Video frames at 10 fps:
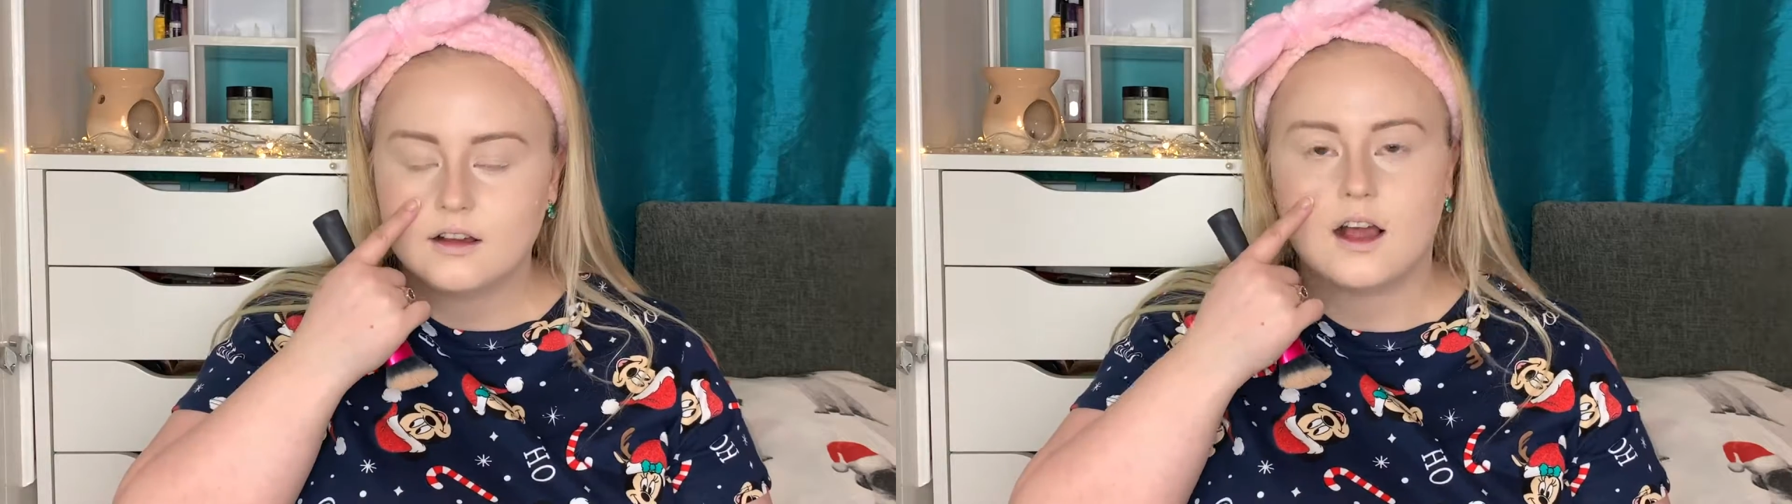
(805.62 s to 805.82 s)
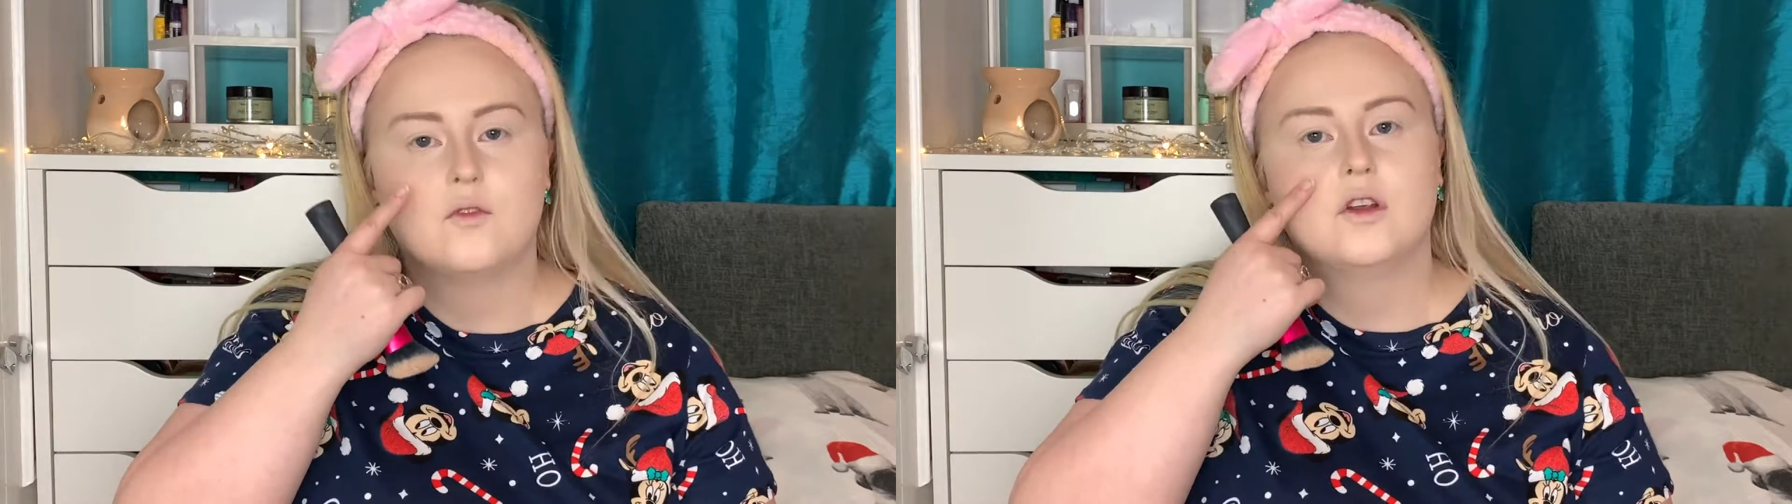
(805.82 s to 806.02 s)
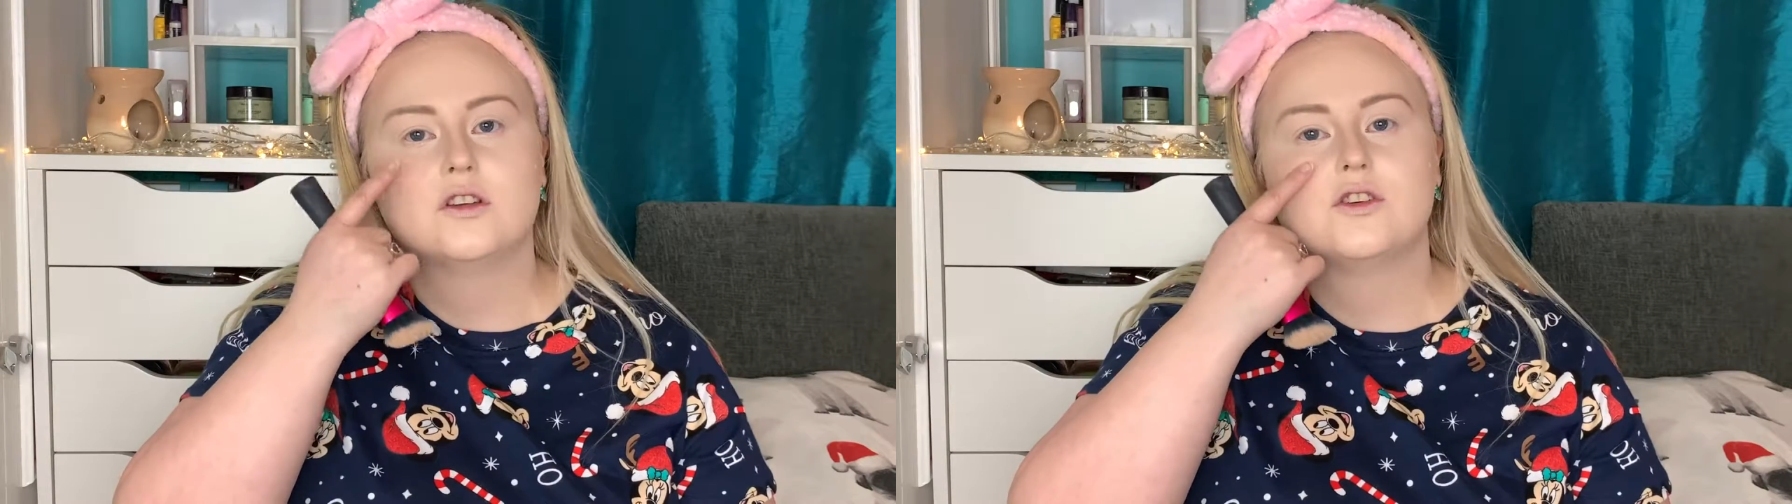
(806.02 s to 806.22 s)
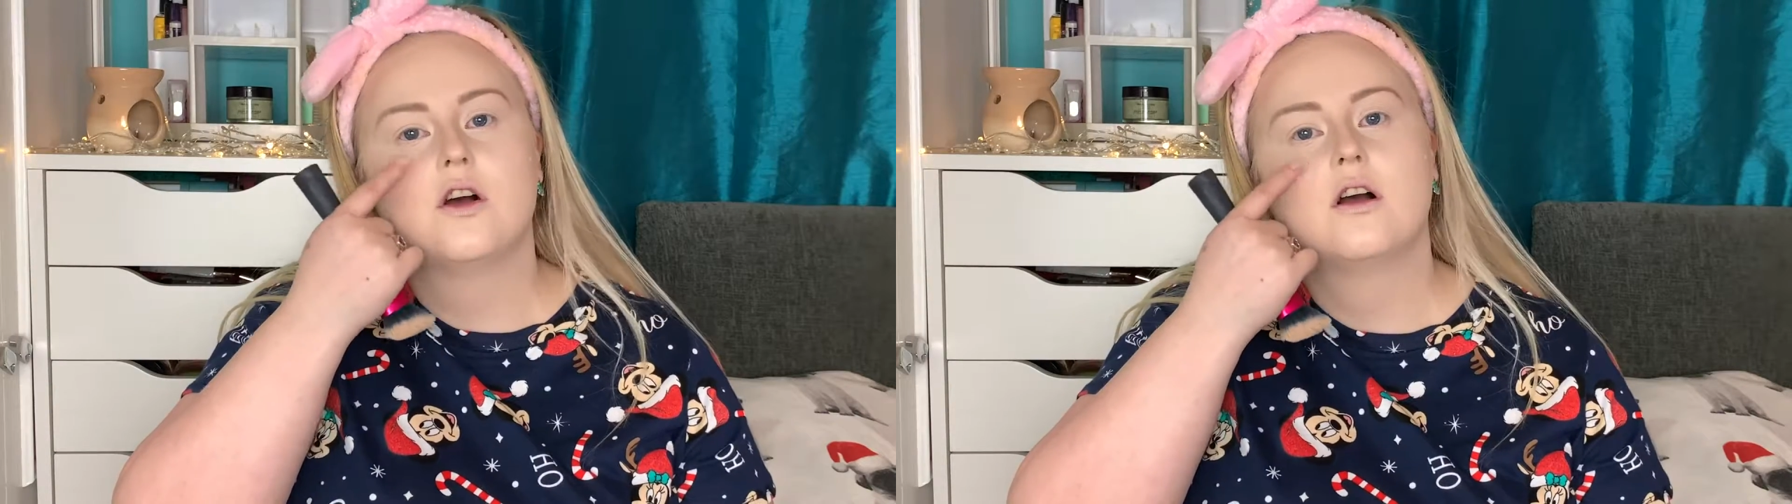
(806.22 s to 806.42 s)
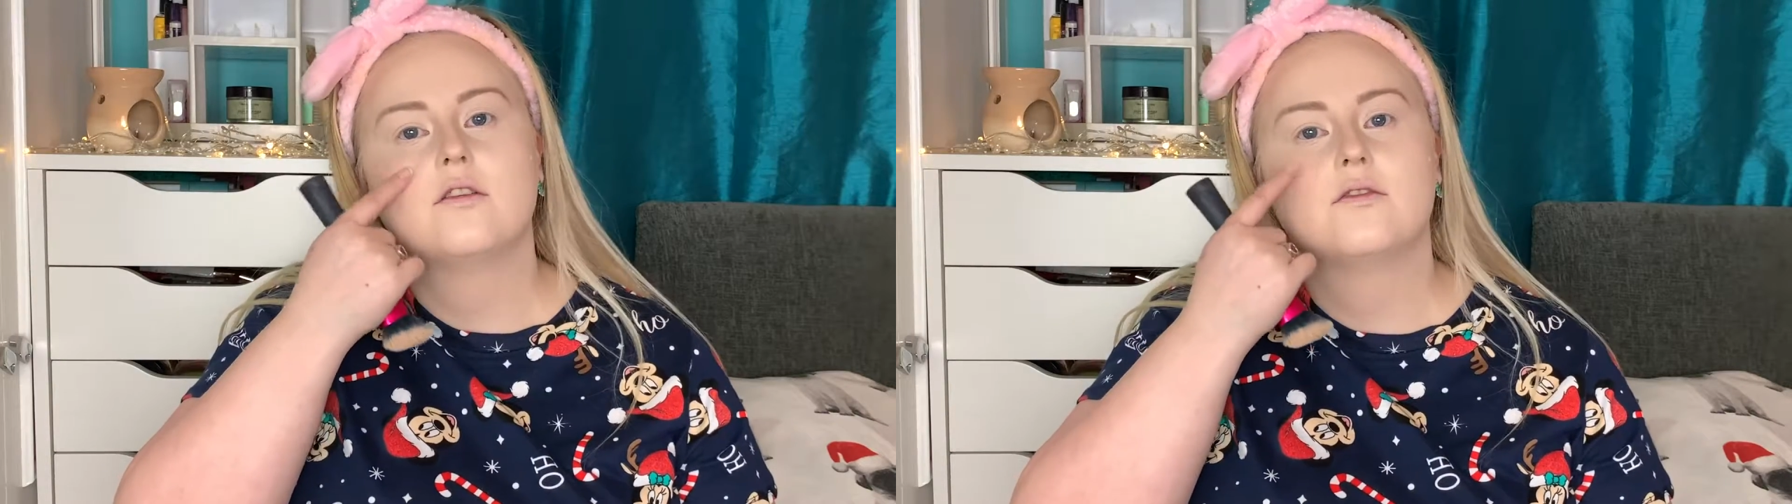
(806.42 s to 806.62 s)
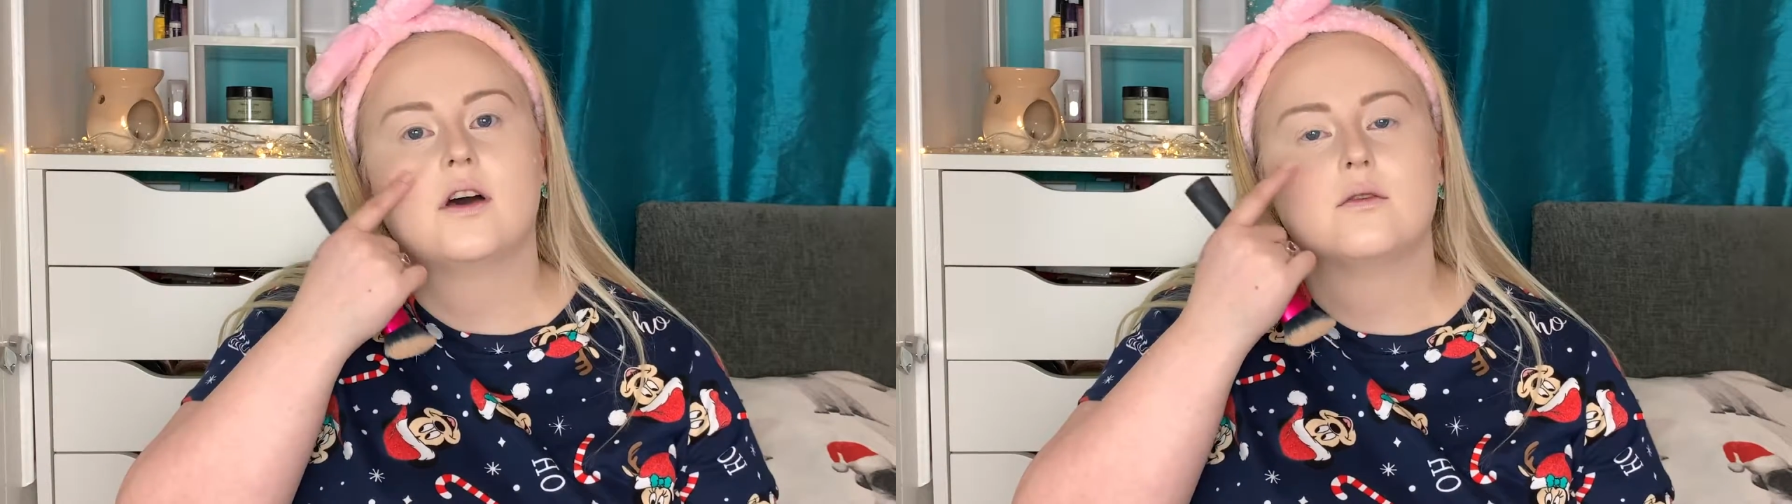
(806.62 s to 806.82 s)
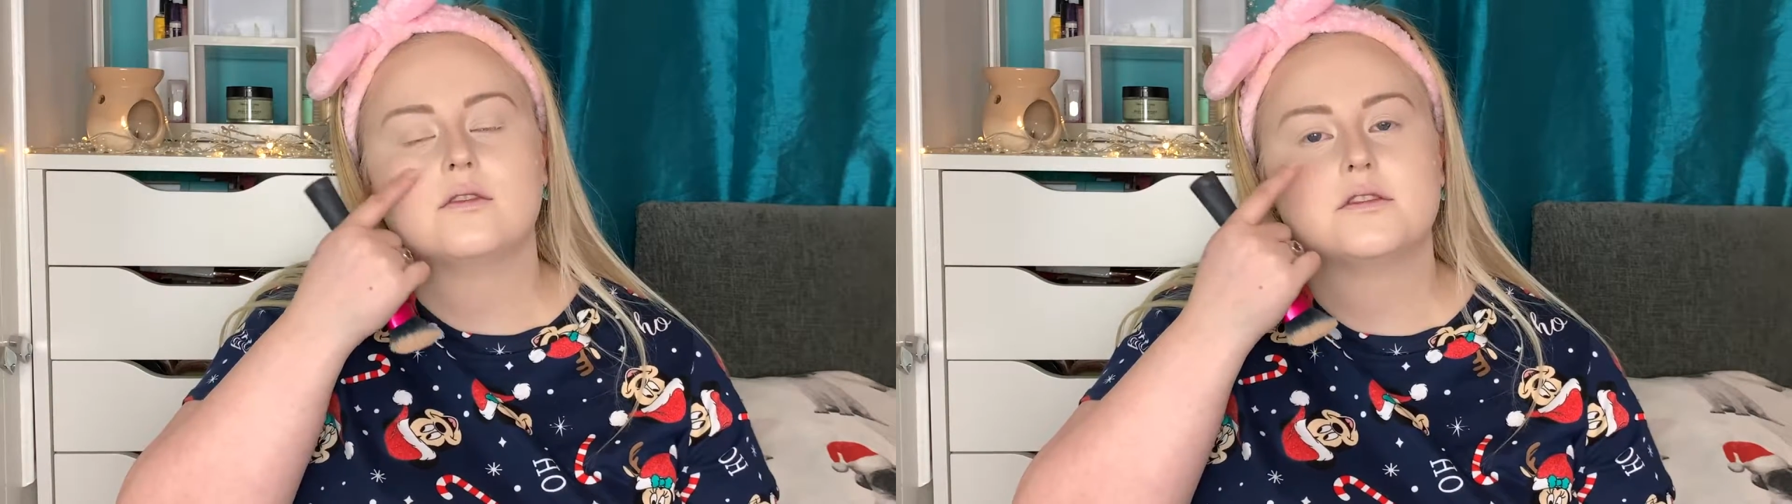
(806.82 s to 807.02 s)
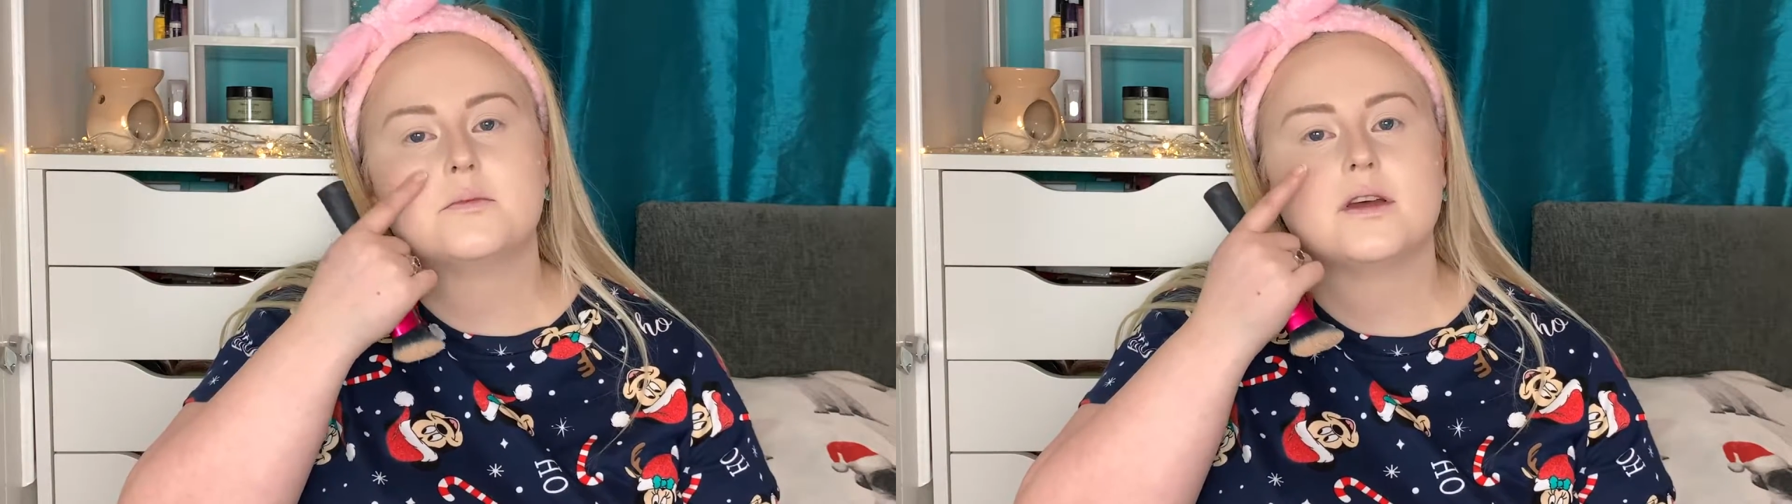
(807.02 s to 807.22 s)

I'm not sure if that was the